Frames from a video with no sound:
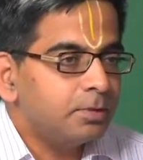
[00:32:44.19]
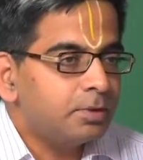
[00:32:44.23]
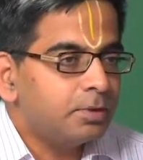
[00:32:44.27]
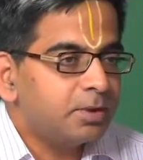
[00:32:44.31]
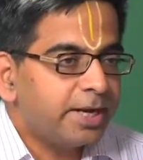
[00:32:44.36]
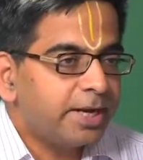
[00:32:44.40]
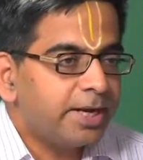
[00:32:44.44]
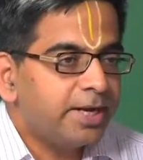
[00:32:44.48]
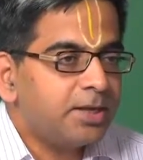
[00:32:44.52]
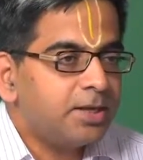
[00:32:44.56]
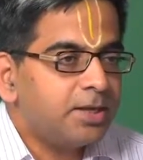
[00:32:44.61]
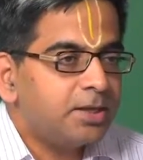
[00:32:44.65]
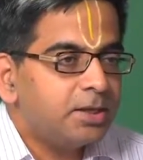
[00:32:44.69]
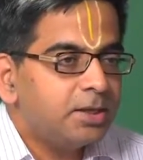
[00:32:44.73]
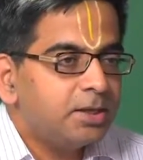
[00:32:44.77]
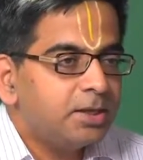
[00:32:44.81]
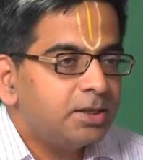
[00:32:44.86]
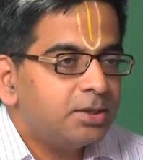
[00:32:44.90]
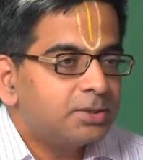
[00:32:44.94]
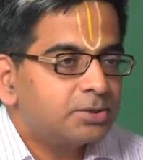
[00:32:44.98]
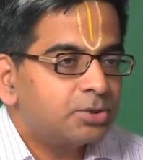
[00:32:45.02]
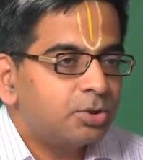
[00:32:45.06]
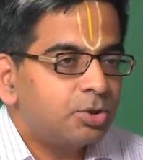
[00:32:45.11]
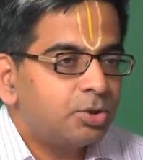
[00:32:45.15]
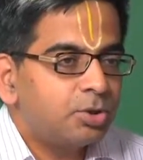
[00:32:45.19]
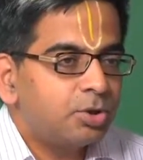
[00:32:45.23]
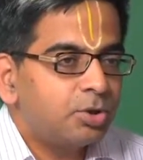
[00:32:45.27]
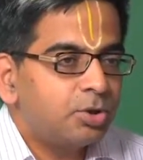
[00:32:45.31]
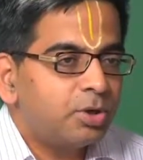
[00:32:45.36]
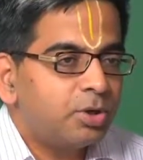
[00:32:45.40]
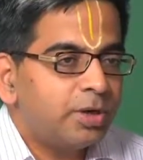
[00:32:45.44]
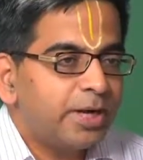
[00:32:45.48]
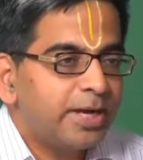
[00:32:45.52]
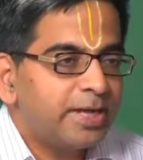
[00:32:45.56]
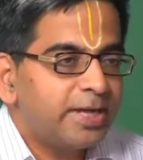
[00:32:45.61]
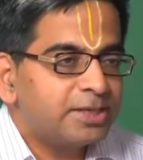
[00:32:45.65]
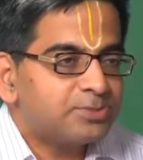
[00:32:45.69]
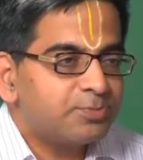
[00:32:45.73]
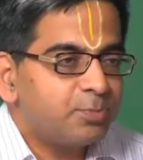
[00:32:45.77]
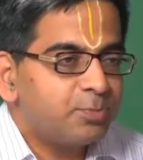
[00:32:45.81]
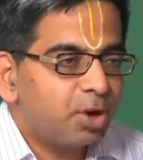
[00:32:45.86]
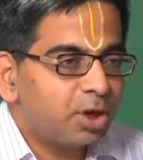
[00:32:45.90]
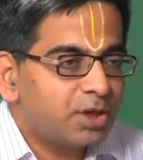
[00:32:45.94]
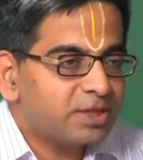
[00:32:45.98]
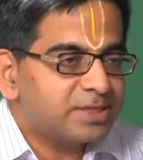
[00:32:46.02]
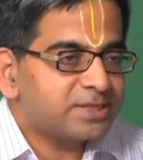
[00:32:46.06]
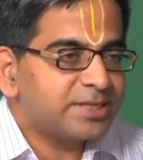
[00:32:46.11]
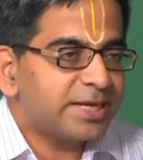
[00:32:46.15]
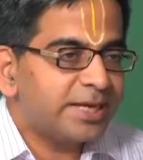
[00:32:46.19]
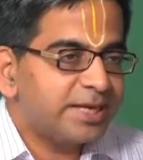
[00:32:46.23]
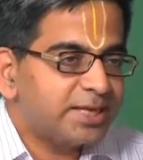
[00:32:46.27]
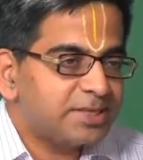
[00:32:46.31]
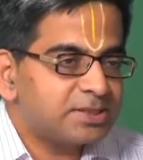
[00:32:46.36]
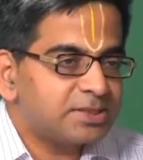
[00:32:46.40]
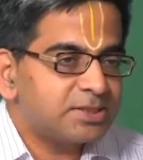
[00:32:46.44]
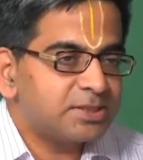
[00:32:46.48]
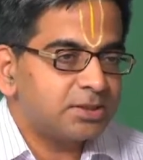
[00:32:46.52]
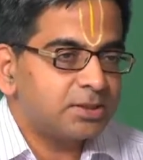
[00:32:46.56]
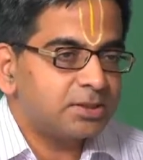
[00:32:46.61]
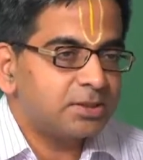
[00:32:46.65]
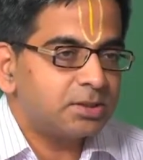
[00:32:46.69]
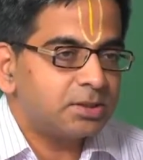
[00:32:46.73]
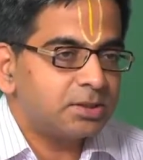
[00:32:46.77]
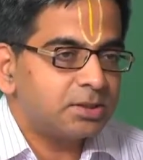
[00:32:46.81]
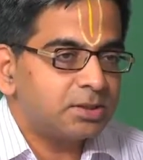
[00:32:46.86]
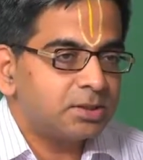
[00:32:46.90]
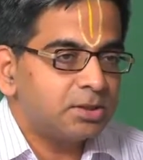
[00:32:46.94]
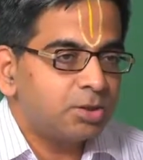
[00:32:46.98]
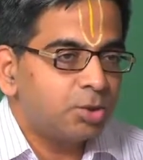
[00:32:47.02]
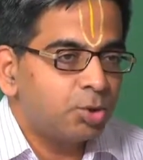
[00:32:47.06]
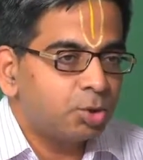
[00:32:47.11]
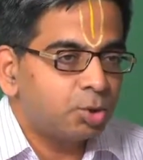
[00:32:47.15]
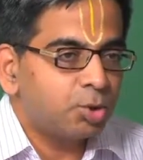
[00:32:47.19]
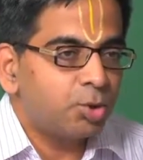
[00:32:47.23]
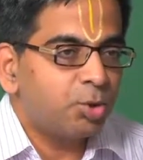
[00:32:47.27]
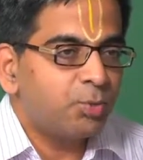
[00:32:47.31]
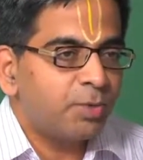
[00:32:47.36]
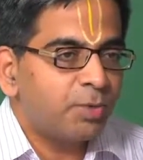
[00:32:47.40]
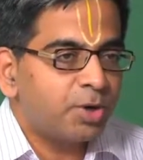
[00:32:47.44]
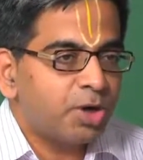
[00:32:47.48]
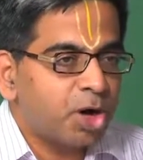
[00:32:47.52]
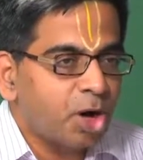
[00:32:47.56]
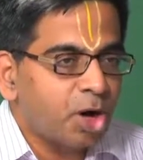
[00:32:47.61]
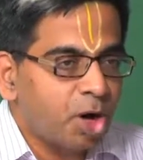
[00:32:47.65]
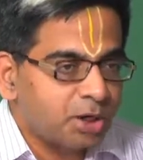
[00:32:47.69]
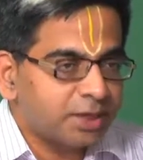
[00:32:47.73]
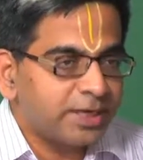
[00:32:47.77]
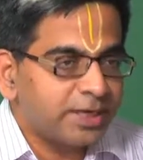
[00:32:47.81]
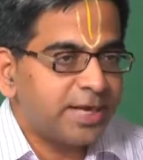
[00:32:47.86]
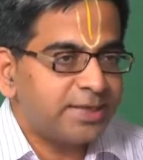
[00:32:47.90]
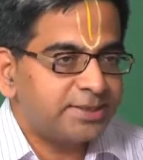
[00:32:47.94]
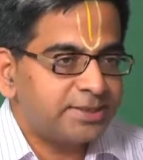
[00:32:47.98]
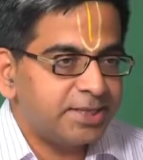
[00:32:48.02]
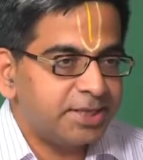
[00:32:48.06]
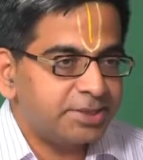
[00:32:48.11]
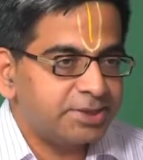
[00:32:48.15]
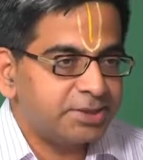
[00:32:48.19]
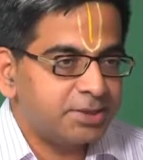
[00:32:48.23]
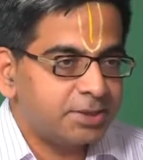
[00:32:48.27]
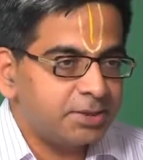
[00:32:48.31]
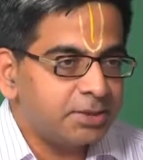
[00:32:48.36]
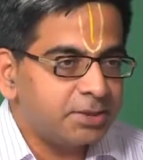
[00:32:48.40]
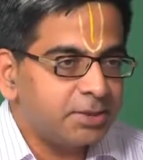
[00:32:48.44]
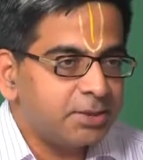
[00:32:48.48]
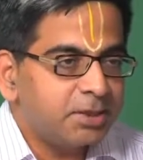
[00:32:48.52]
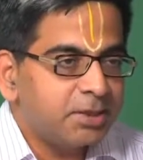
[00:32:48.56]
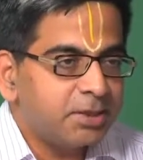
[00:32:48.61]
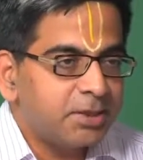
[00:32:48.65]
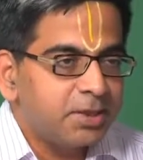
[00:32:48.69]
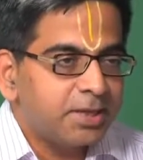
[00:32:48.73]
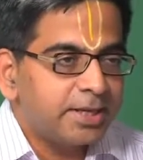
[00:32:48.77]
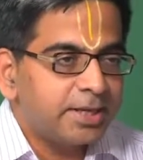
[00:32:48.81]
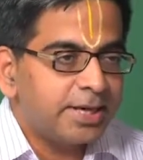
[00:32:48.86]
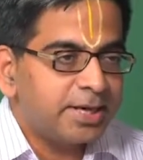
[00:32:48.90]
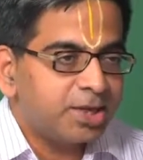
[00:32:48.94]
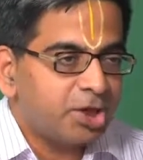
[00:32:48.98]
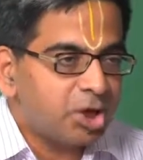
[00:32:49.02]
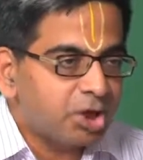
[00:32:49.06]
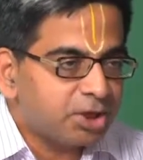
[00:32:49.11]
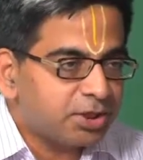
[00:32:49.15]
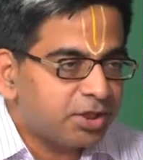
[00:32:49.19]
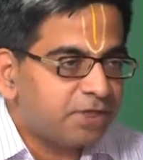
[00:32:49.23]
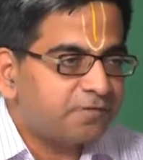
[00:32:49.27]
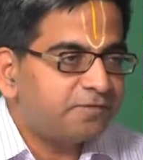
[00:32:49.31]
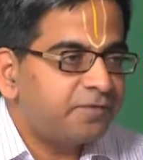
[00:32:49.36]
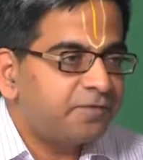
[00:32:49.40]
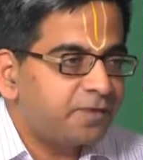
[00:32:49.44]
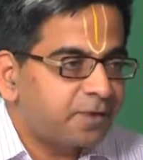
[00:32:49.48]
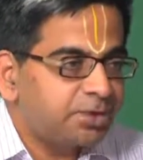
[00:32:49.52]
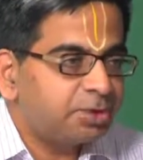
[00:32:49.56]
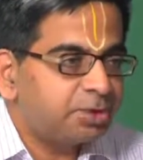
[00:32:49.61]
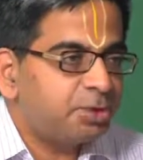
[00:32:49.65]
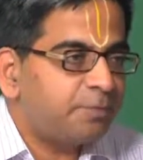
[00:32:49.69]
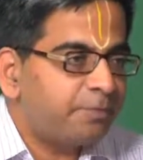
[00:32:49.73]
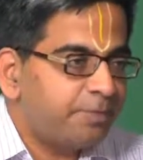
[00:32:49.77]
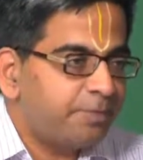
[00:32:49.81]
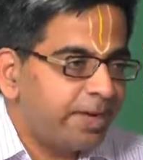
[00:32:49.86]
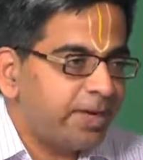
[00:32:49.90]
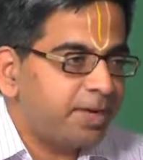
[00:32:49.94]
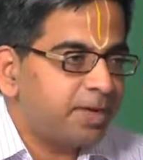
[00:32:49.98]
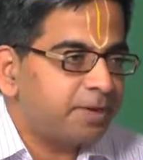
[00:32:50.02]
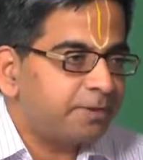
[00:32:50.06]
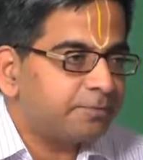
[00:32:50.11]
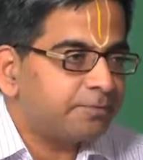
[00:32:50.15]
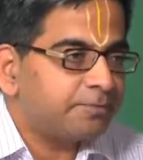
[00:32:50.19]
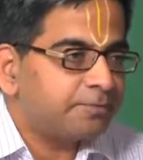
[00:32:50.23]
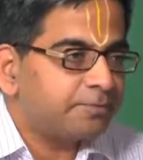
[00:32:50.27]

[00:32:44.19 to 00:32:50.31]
right. So, a small sized group or an organization cannot afford to pay